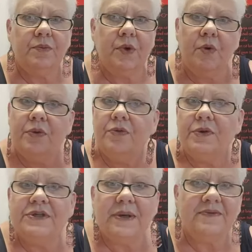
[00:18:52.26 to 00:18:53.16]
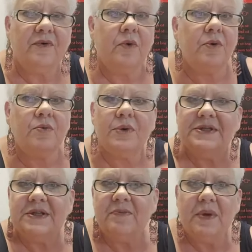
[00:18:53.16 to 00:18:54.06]
going 3 steps forward, 1
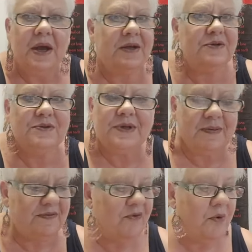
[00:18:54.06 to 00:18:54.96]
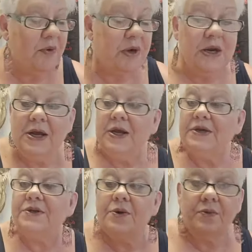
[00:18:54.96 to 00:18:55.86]
step back, 2 steps forward.
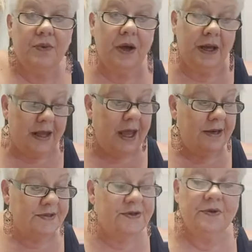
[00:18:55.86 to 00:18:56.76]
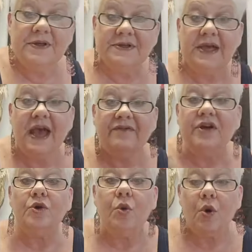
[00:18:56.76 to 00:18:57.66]
So again, this having
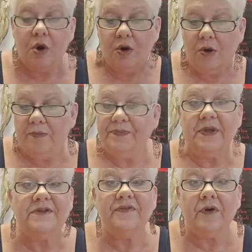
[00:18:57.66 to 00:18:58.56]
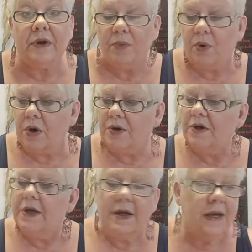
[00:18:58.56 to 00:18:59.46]
an oracle is very important.
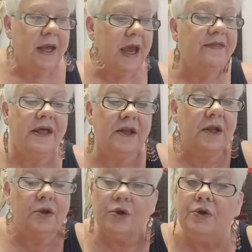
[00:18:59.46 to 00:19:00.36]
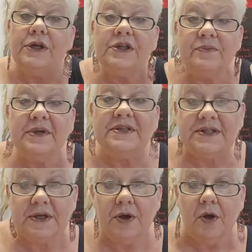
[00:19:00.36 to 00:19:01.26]
And then learning to be
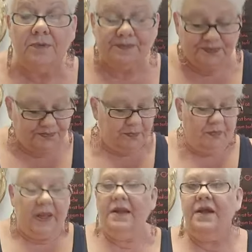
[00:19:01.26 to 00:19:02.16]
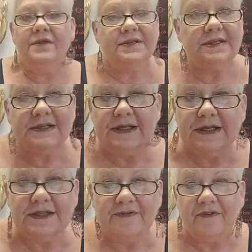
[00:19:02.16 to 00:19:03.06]
still. Now, this isn't
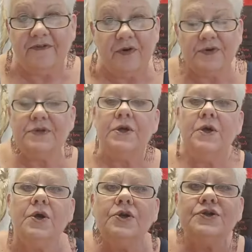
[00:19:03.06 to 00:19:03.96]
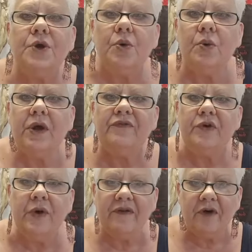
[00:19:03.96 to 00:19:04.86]
easy for folks. So if
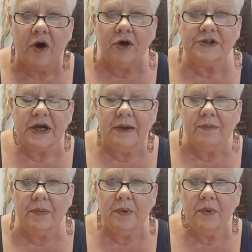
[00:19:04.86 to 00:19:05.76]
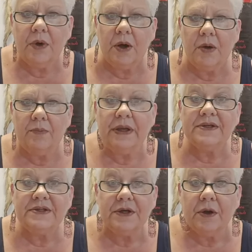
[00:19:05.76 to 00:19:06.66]
you have a hard time being
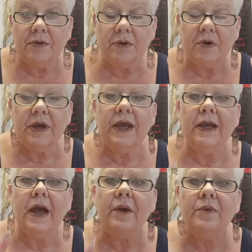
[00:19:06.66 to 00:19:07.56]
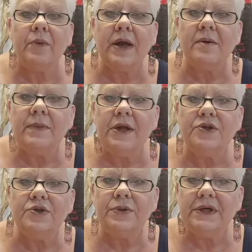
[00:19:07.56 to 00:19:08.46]
still, okay, I would recommend
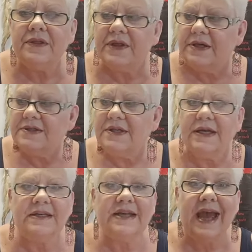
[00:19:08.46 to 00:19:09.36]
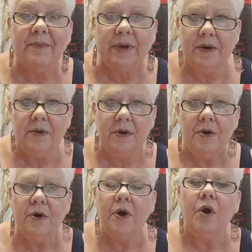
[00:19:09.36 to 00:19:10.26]
doing things like tapping.
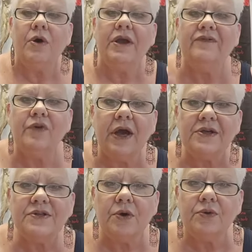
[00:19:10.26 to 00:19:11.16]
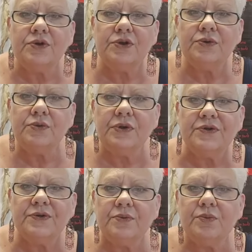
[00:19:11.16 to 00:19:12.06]
Okay, if you guys go to,
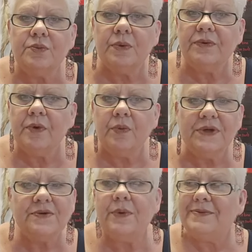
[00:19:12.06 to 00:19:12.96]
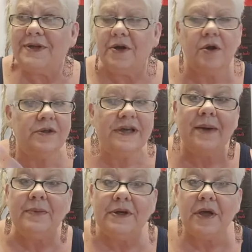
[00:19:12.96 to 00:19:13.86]
there was a website called
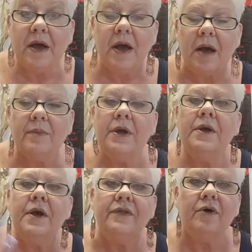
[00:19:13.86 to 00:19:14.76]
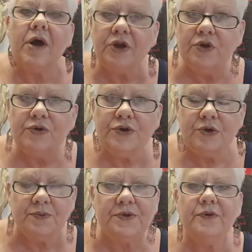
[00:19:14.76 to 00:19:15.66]
tapping.com. They're on
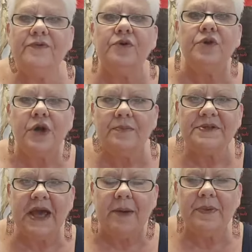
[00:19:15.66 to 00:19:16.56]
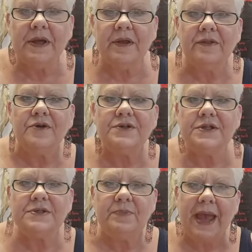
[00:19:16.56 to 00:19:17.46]
YouTube. So if you look up tapping, there's
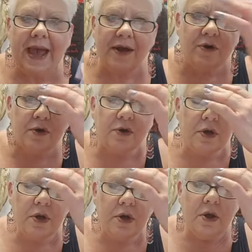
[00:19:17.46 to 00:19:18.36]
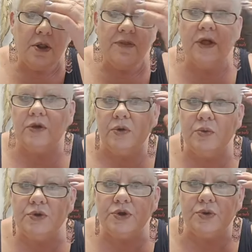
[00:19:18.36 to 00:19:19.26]
this pattern that you
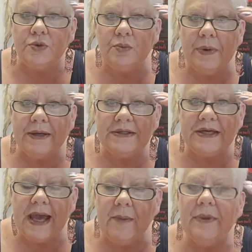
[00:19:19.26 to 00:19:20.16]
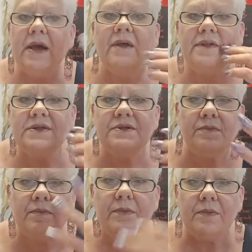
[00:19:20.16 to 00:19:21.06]
do by tapping on these
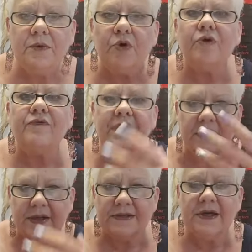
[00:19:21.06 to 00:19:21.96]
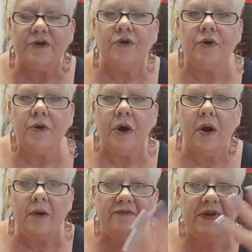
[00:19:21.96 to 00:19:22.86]
nerve endings on your
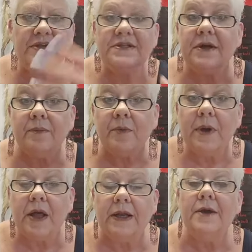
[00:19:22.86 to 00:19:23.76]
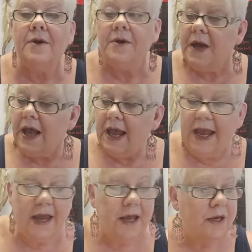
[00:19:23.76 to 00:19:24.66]
face and upper body.
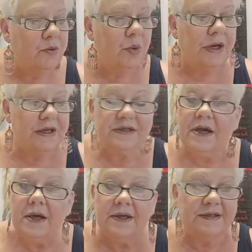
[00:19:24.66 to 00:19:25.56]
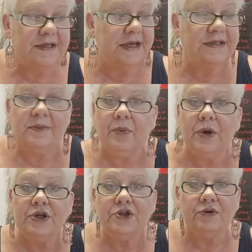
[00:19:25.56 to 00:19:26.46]
And what it does is it
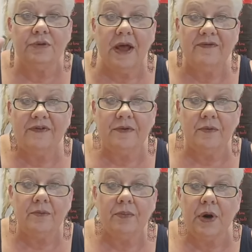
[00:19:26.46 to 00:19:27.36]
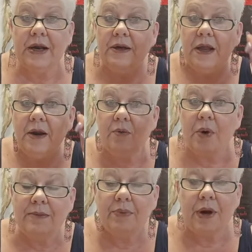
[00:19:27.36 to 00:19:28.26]
brings your left brain and
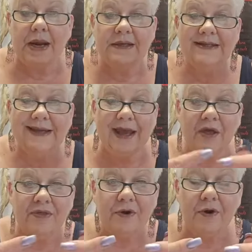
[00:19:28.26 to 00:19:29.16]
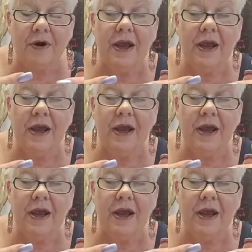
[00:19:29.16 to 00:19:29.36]
right brain together,